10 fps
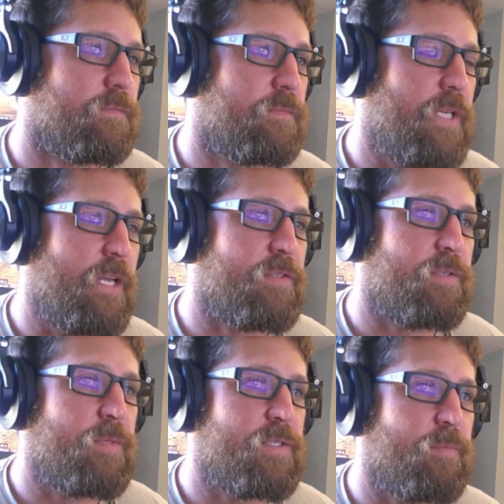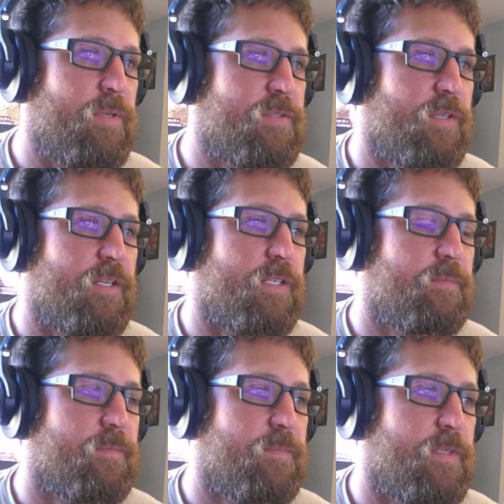Yeah, send me some pics later.
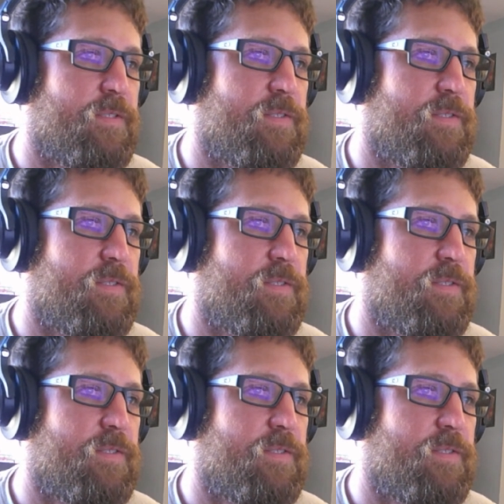Is